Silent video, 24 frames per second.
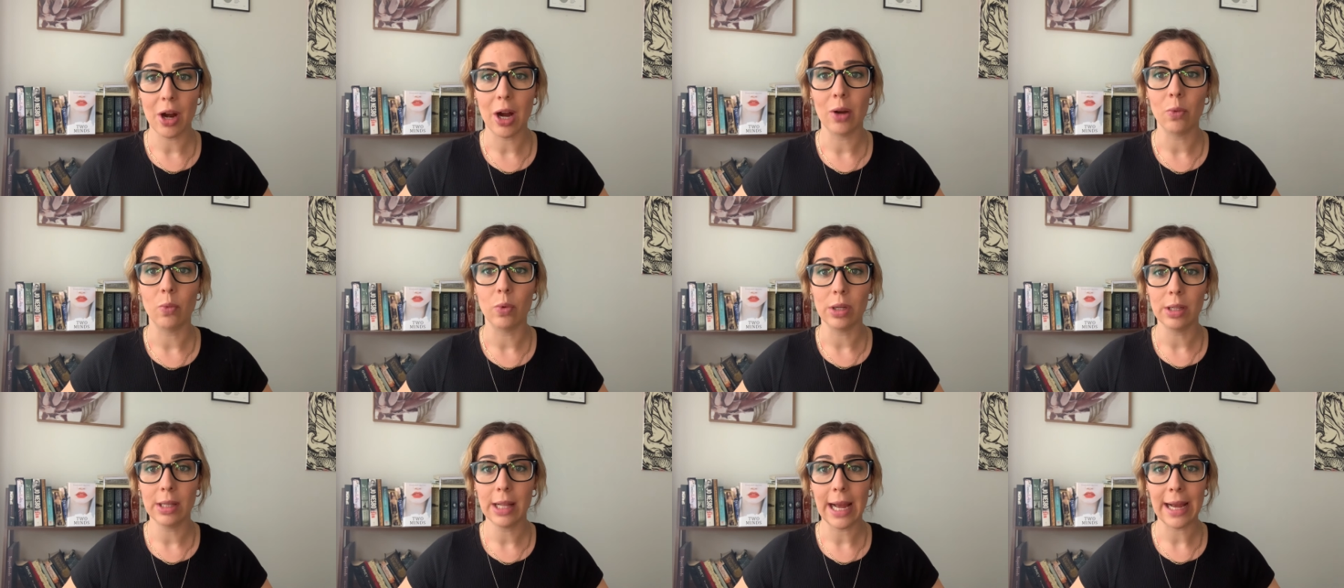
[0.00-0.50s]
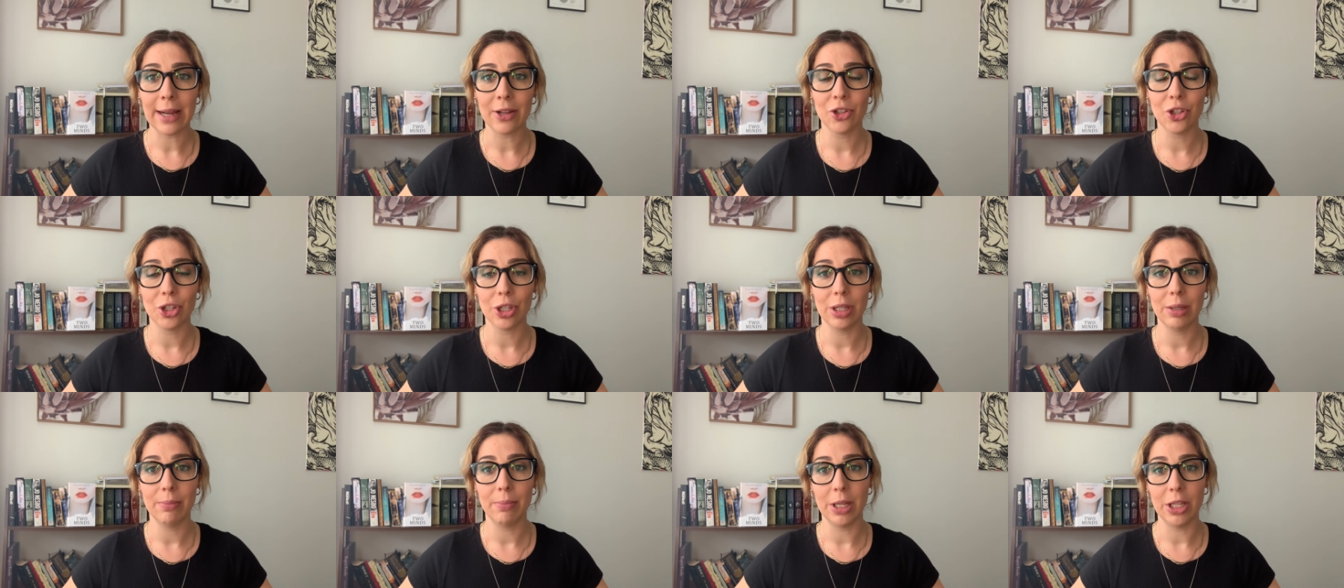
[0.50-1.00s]
I will
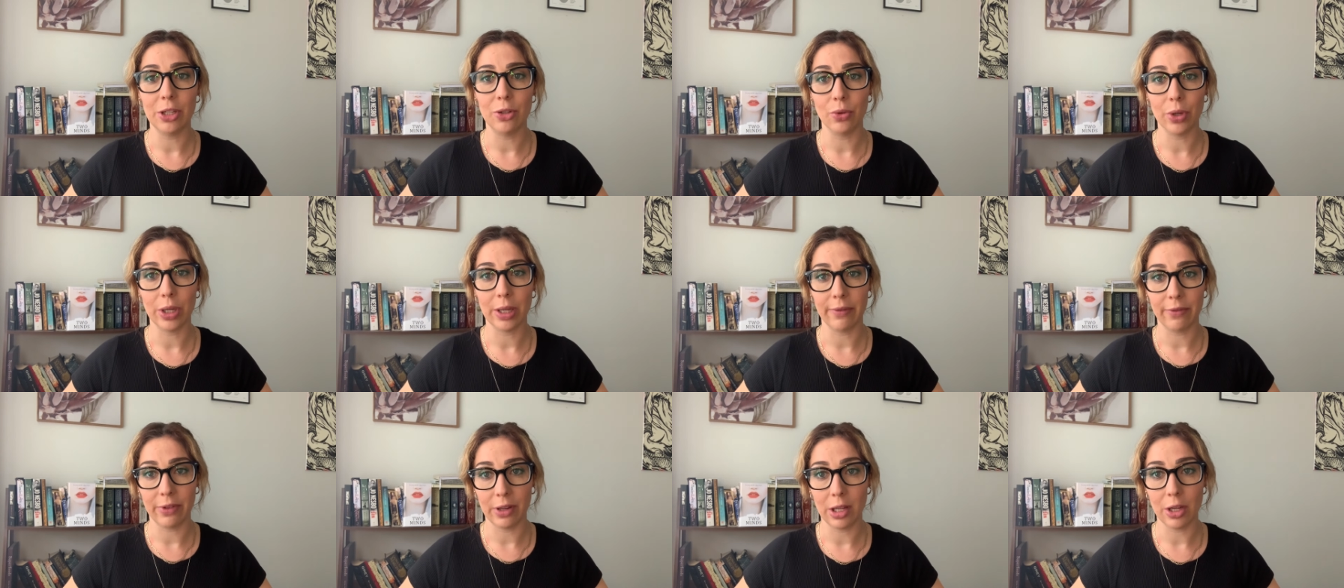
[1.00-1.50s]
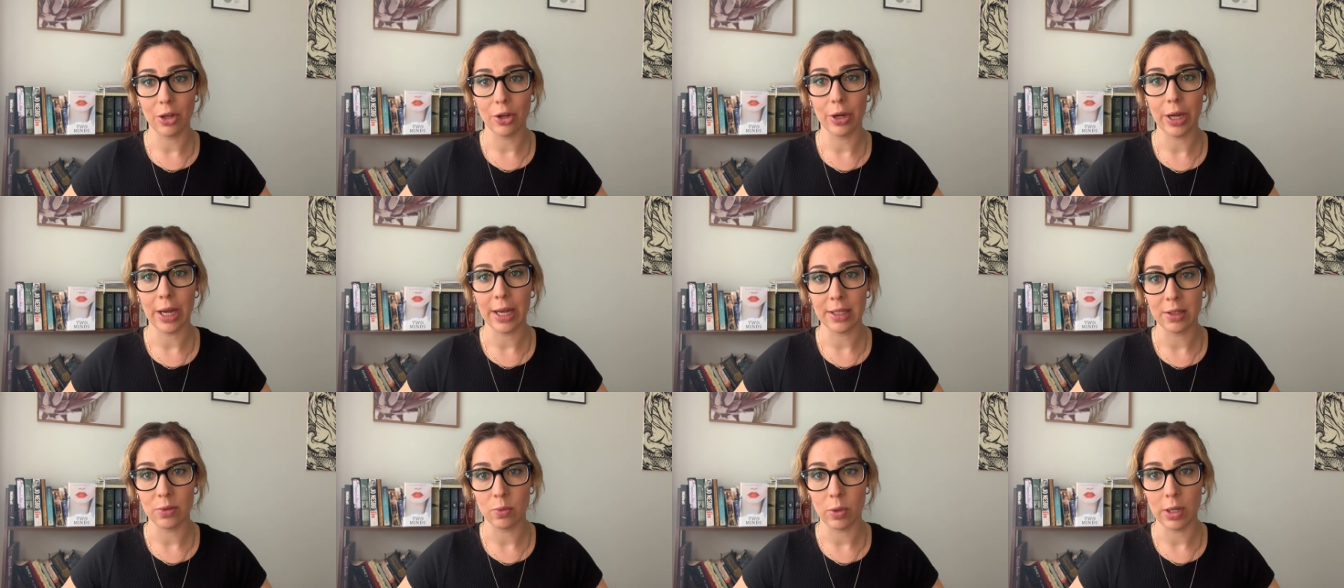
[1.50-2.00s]
actually be doing a video
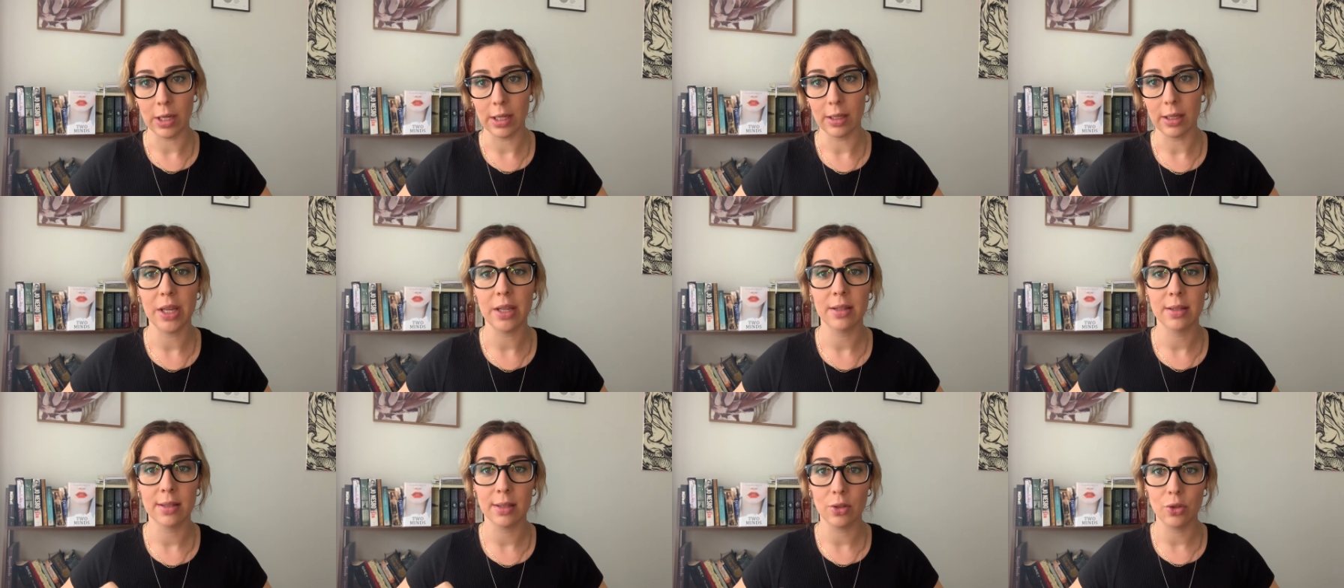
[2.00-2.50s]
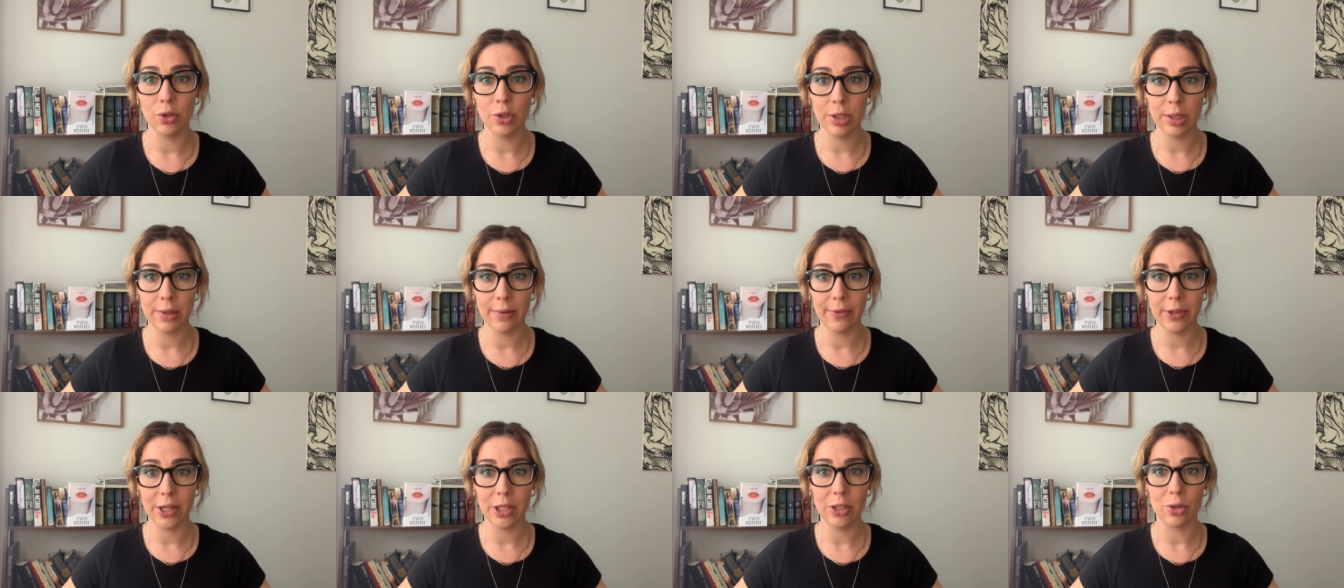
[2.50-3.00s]
as well
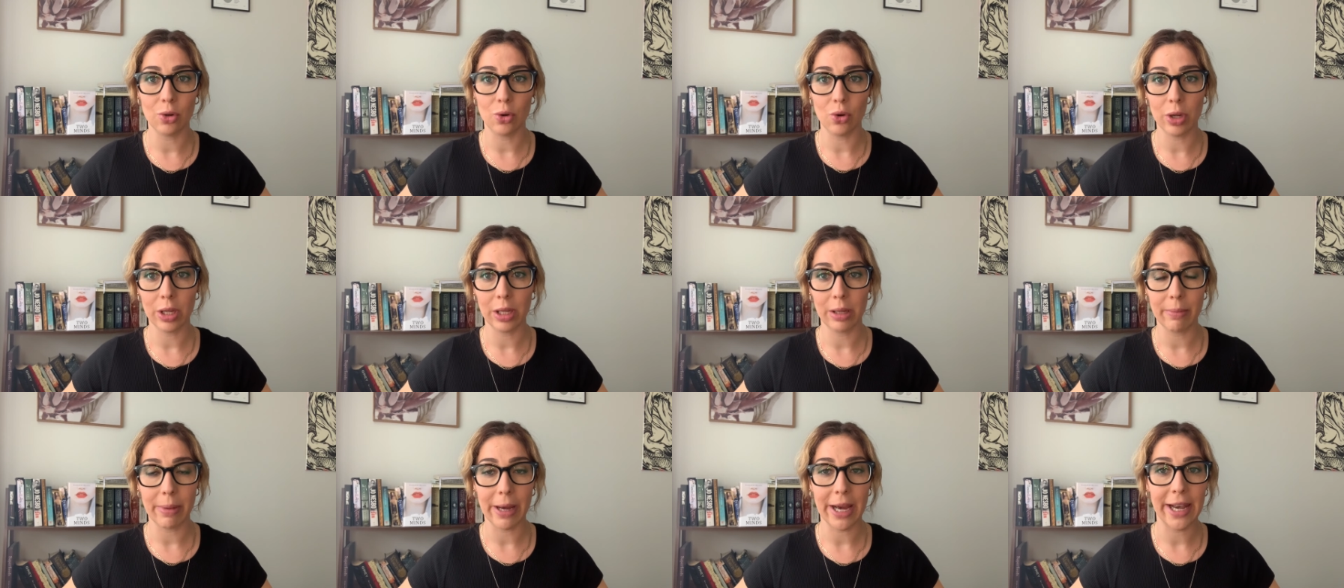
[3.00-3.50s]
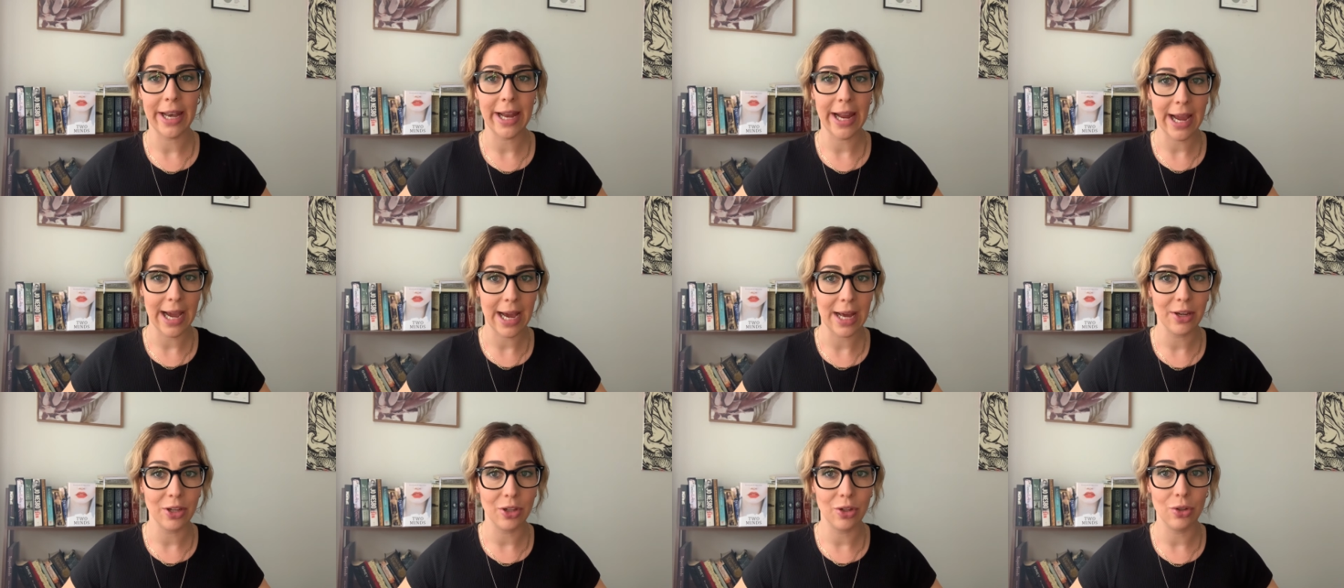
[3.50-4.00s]
exclusively talking about
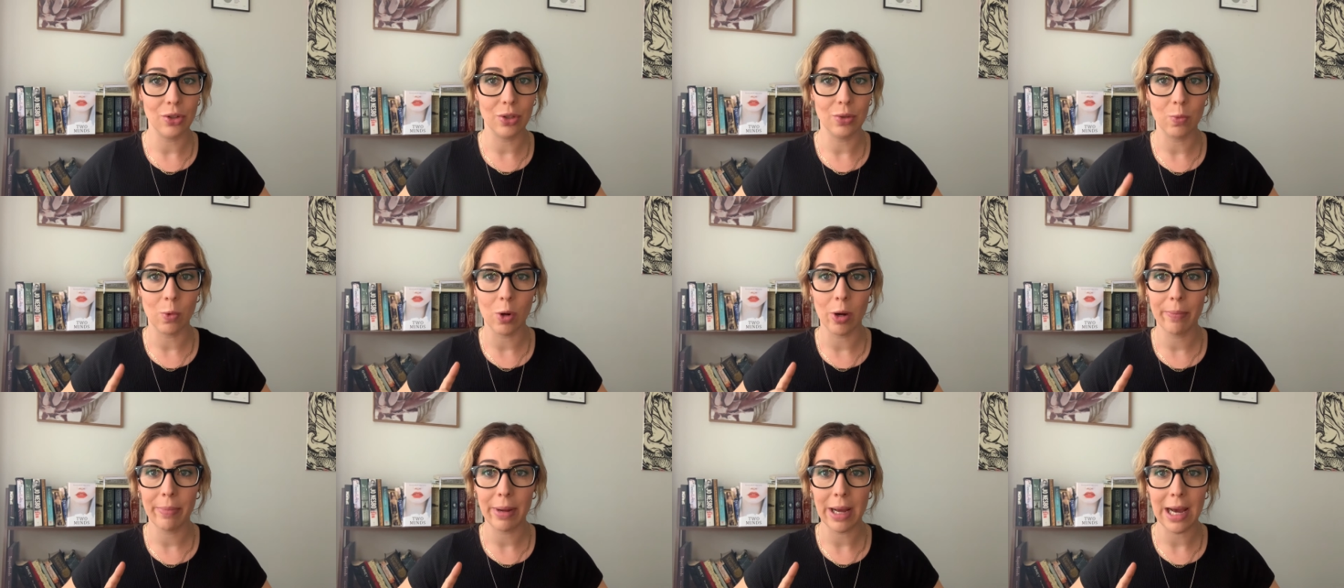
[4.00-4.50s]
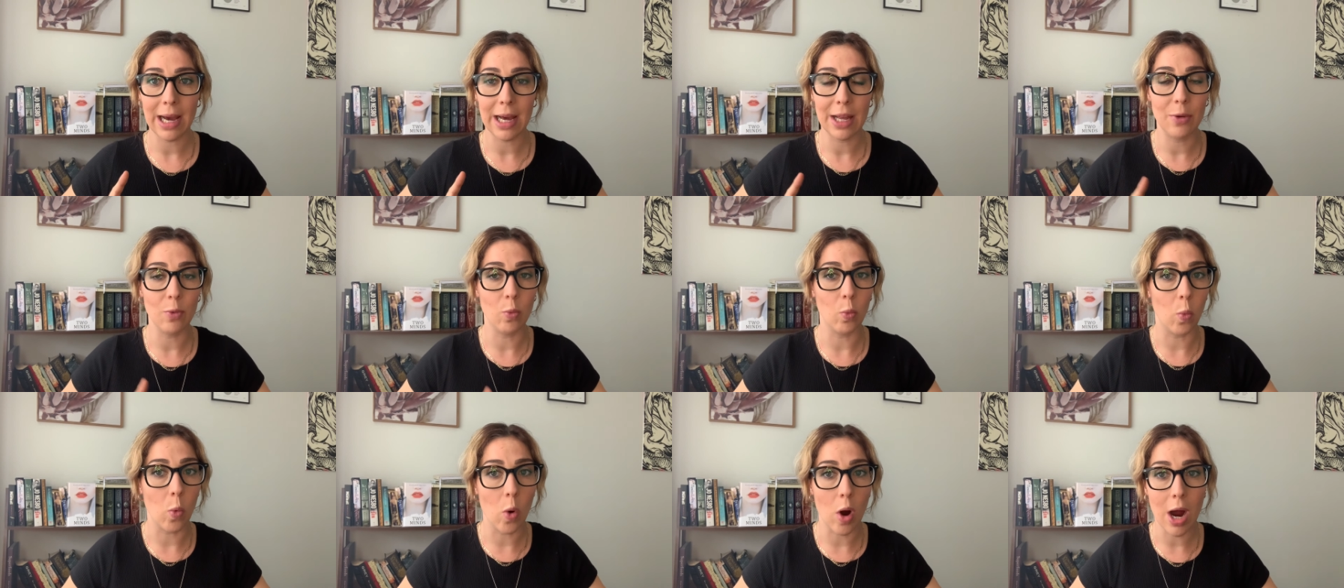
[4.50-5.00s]
how to use
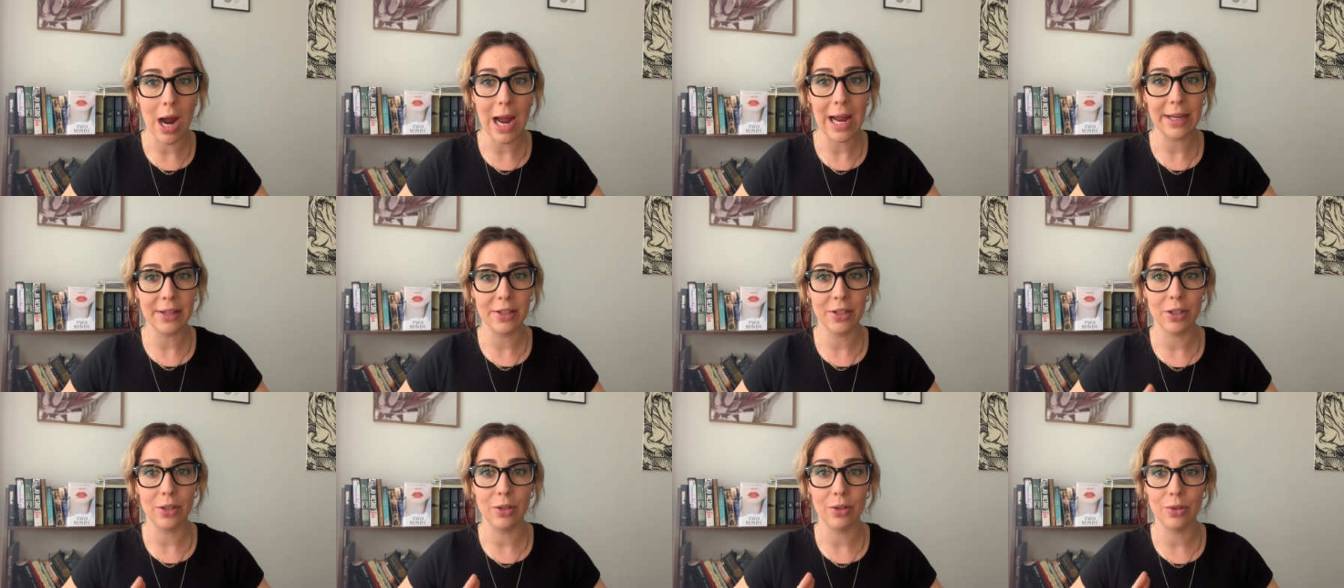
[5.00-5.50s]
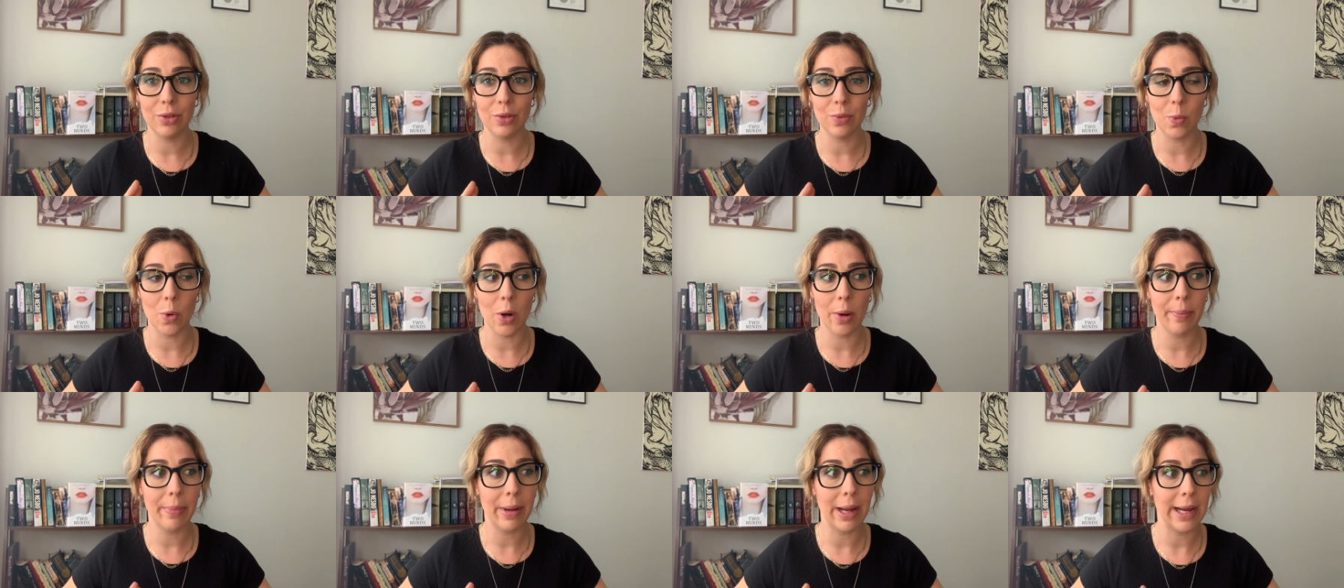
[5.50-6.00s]
Wattpad, why to use
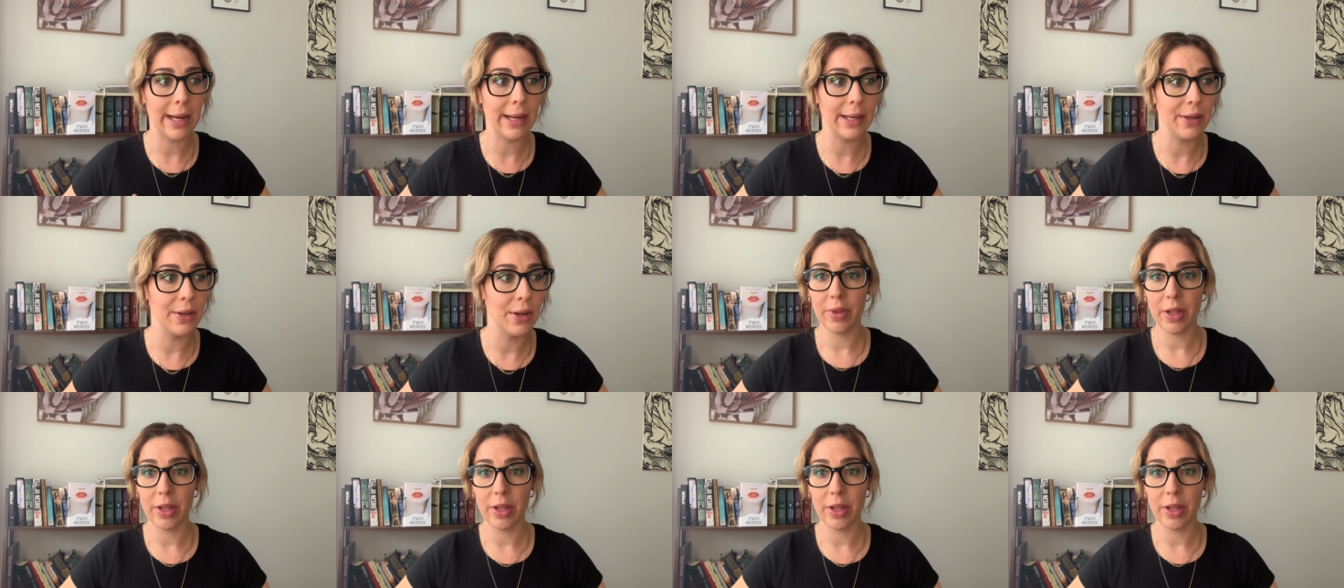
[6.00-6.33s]
Wattpad